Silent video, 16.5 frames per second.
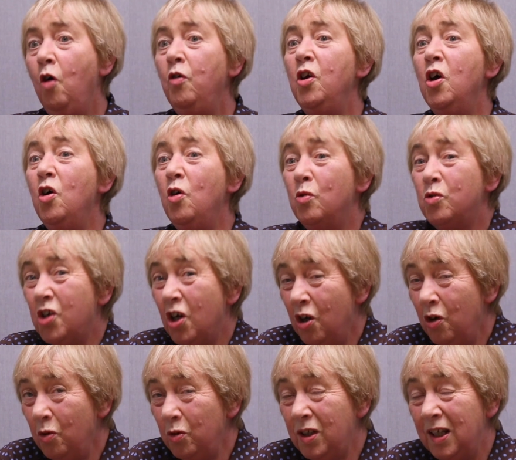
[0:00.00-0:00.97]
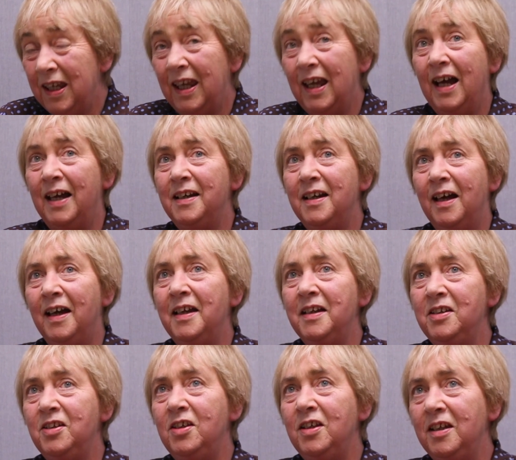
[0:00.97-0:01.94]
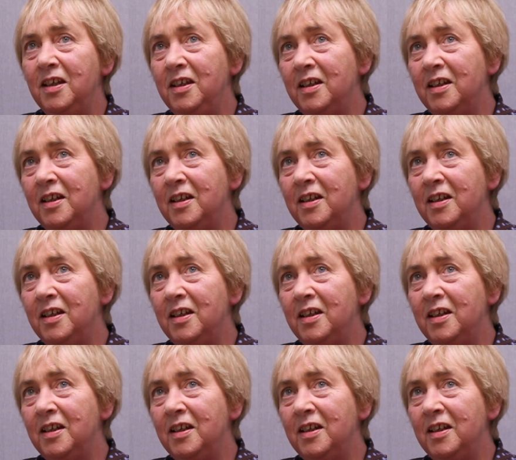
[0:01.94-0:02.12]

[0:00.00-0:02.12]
no, totally. And you